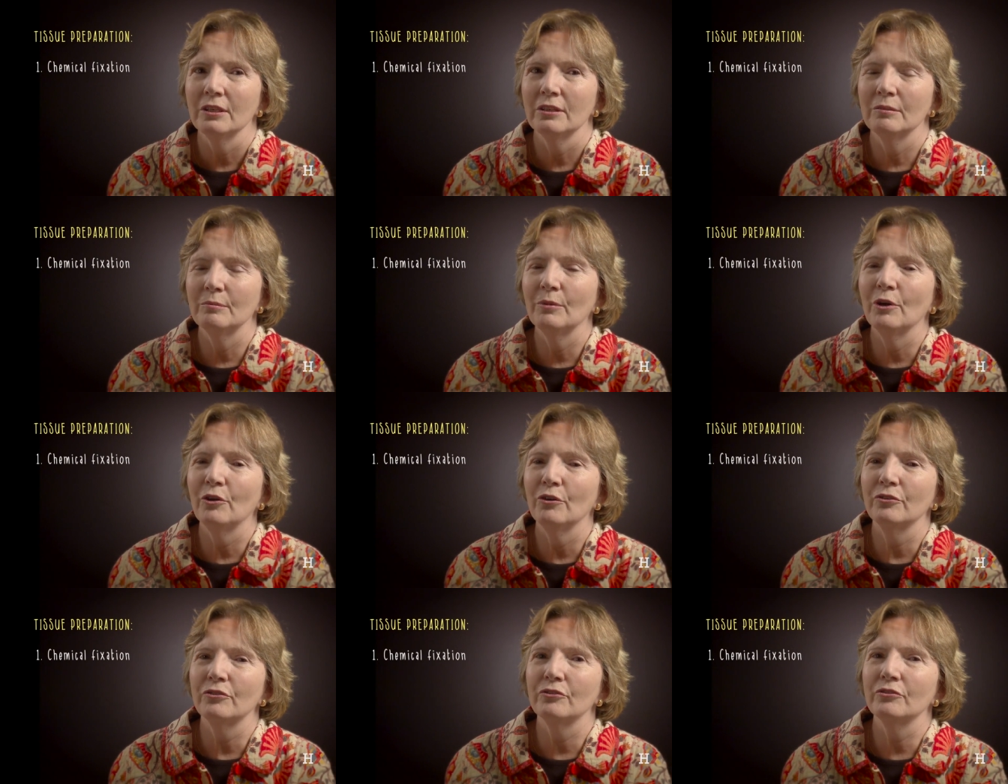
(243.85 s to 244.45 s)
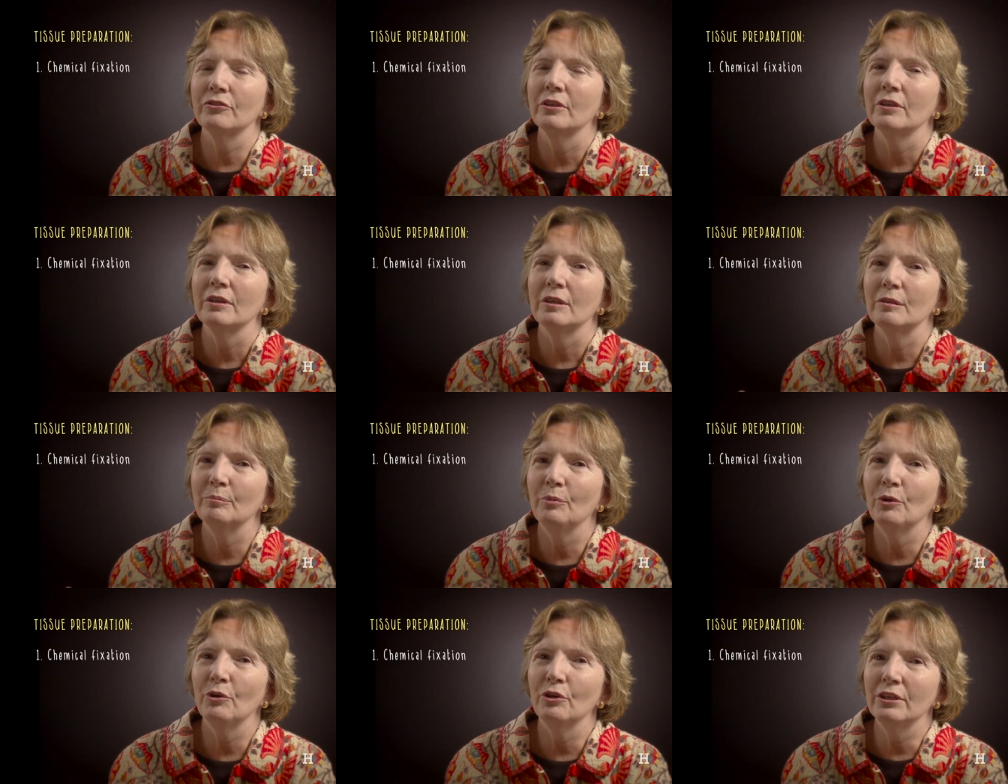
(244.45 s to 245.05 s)
The most
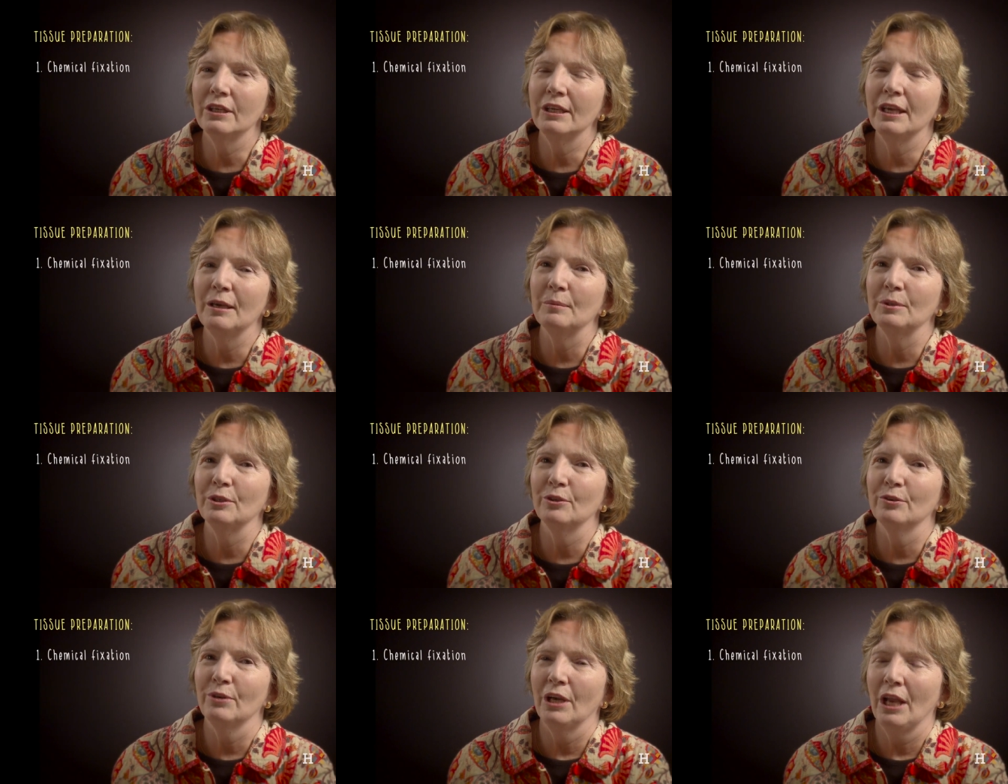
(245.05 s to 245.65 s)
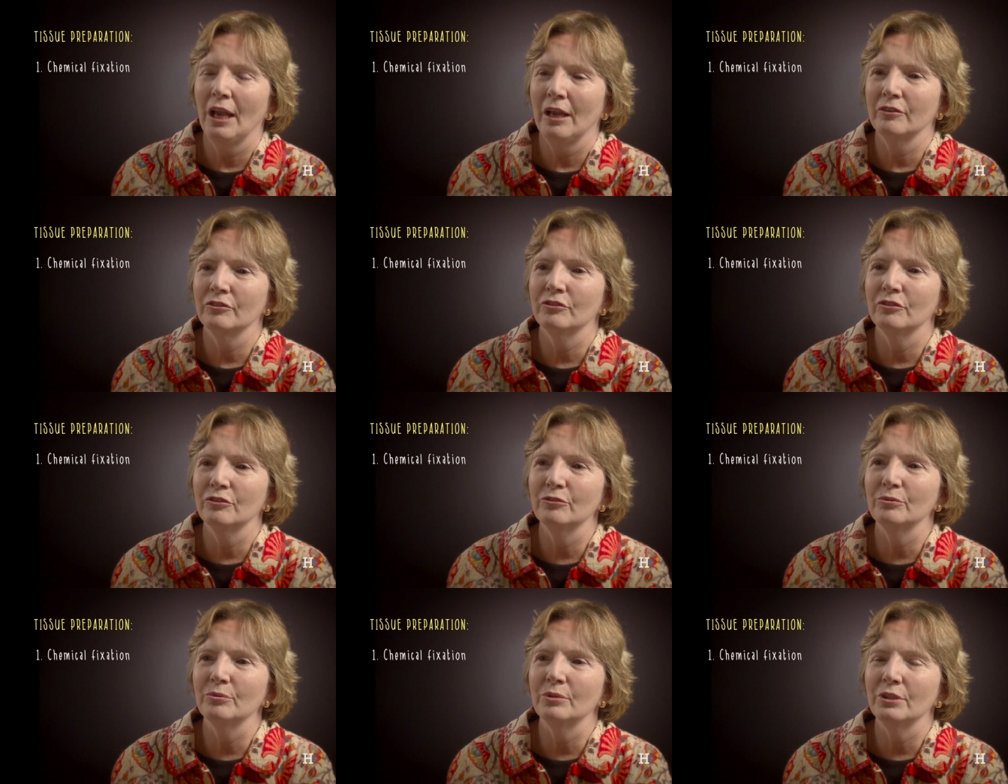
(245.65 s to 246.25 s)
important chemical
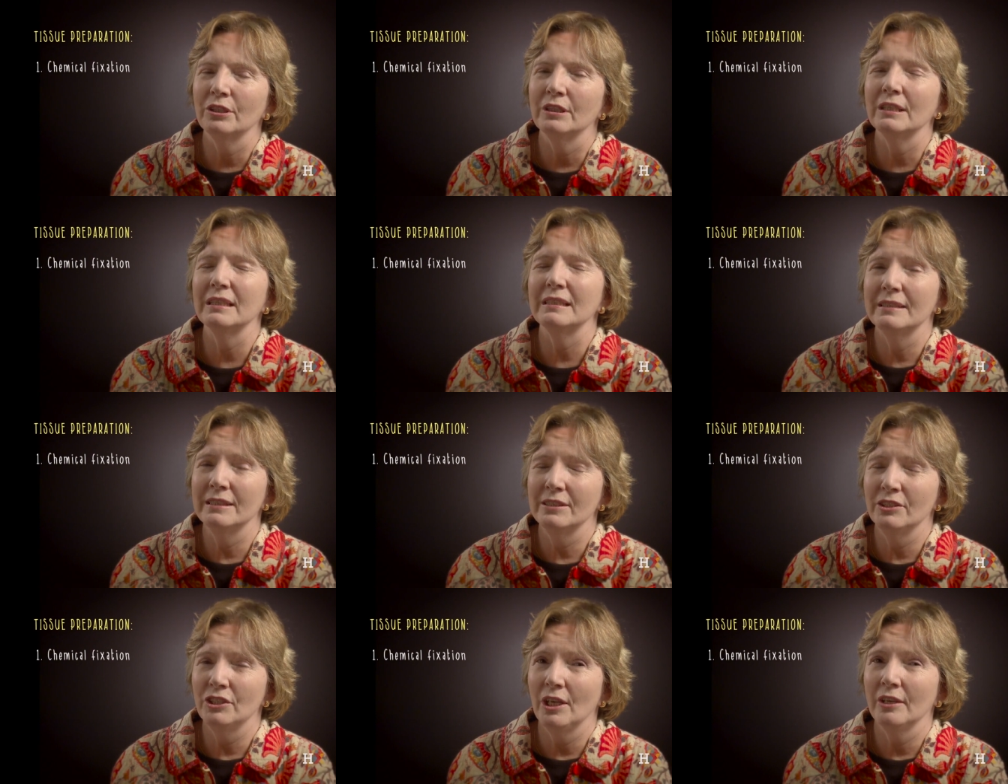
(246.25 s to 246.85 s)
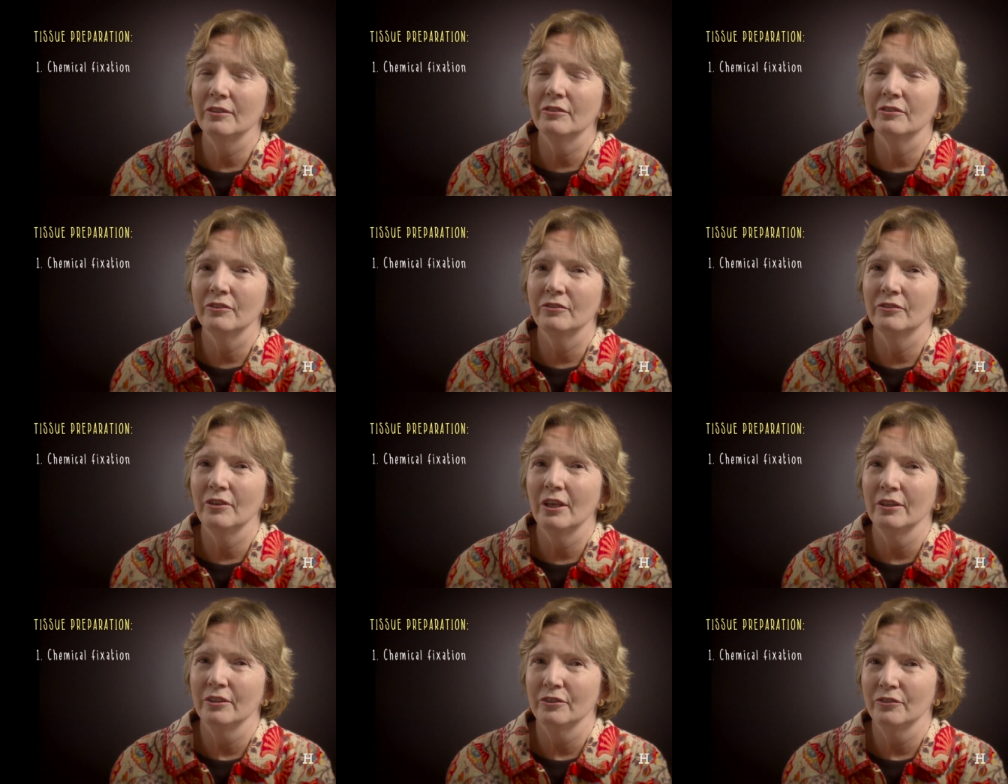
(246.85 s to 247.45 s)
reactions would digest the
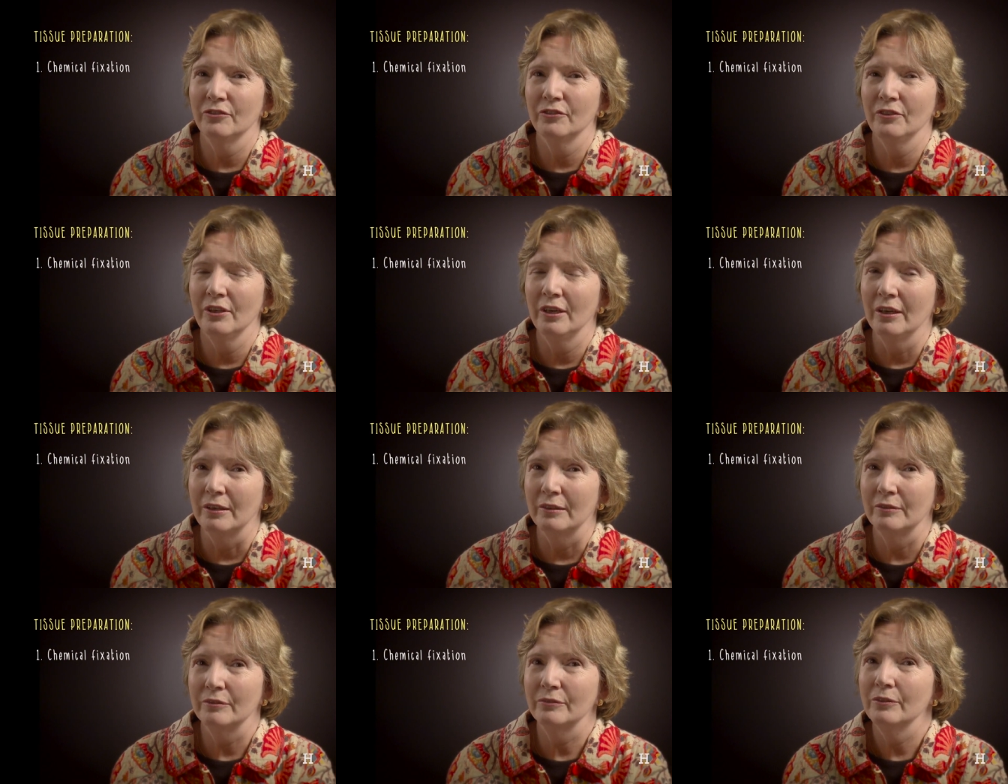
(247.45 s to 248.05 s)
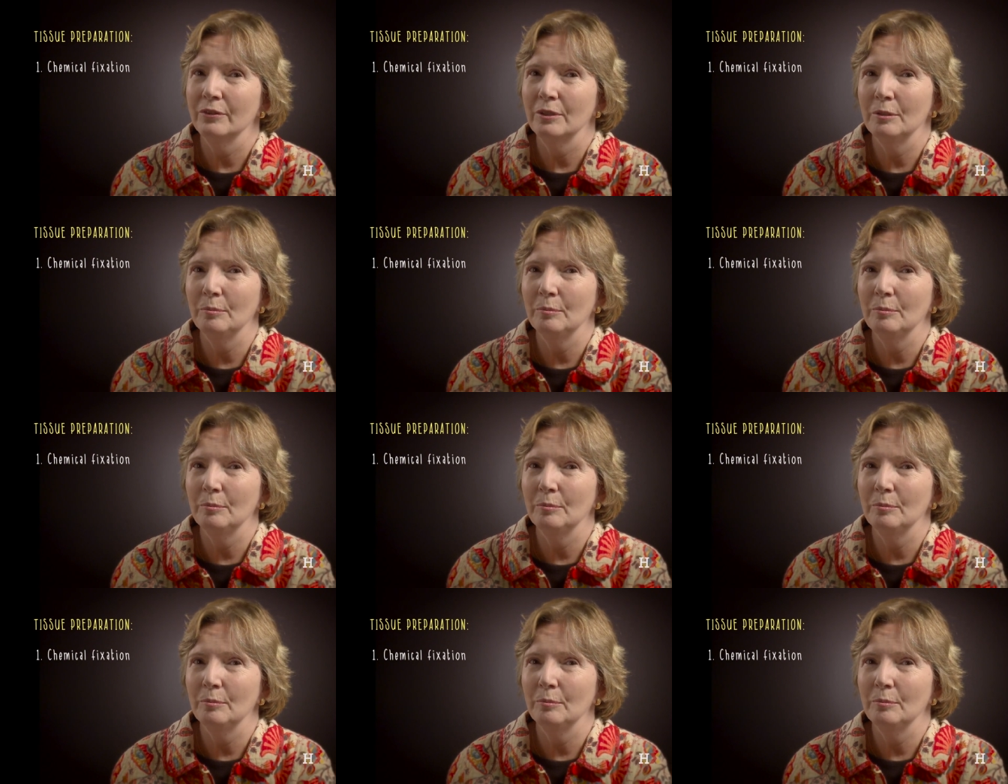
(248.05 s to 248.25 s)
cell itself,